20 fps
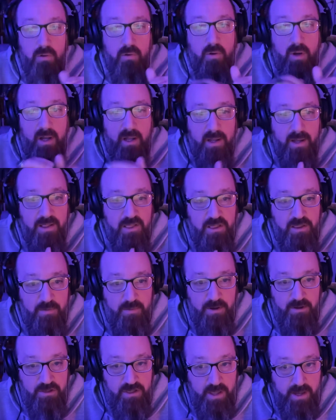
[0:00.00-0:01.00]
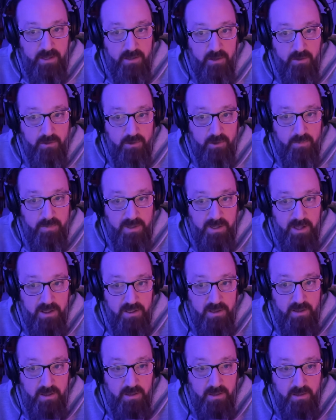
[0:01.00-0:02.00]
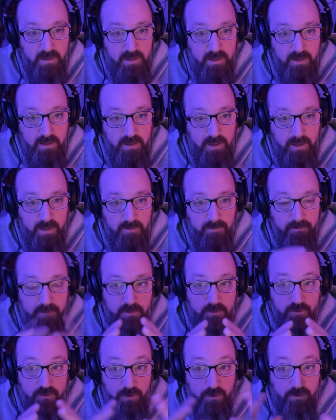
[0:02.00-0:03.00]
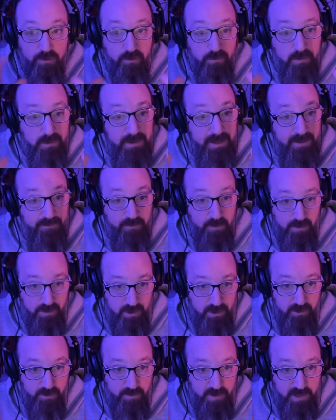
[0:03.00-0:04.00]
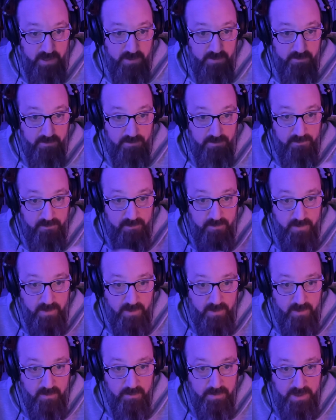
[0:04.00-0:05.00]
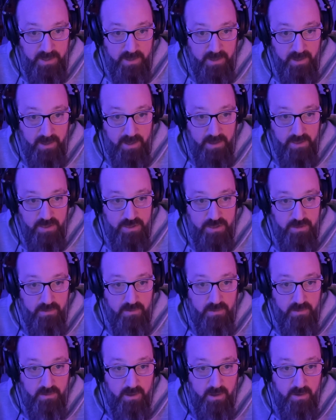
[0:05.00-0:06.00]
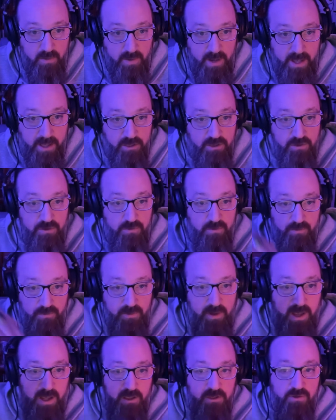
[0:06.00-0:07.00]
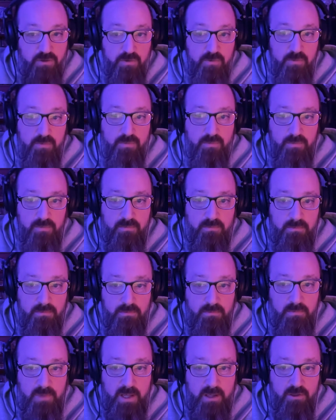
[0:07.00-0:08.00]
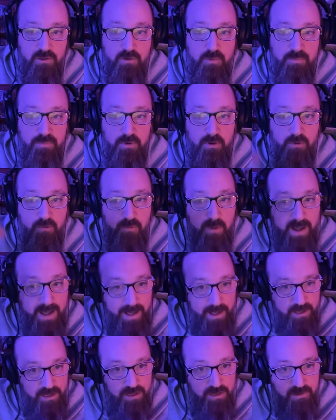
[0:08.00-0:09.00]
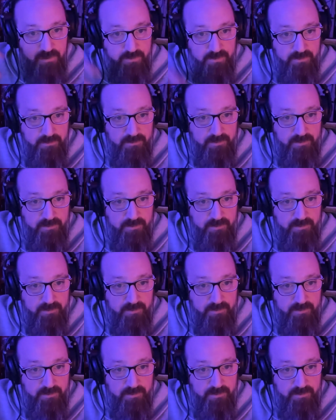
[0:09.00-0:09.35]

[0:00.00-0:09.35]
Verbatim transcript: no, no, I, I see what you're saying though too, because it, it, it like there's also levels to it. Yeah. Because you know, as you as you as you progress